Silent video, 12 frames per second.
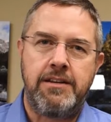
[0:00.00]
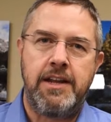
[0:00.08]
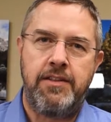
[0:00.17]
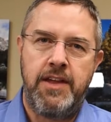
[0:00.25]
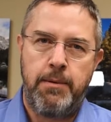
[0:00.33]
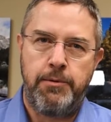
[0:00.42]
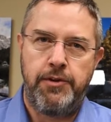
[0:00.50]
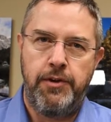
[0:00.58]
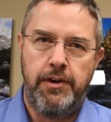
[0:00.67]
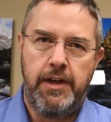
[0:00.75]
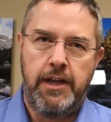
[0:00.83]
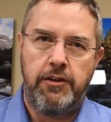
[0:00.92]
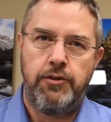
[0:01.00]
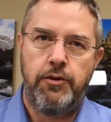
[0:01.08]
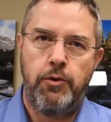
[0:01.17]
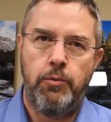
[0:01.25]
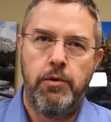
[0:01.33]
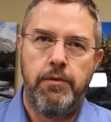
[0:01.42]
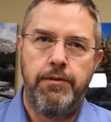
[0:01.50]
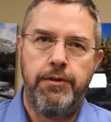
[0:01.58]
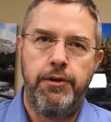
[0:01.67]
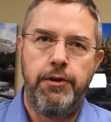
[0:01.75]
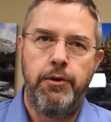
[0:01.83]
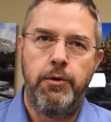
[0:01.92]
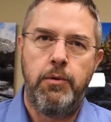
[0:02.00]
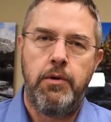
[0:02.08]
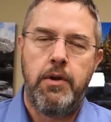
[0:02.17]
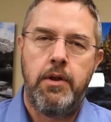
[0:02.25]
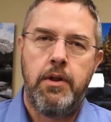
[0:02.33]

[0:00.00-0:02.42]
to take the opportunity to review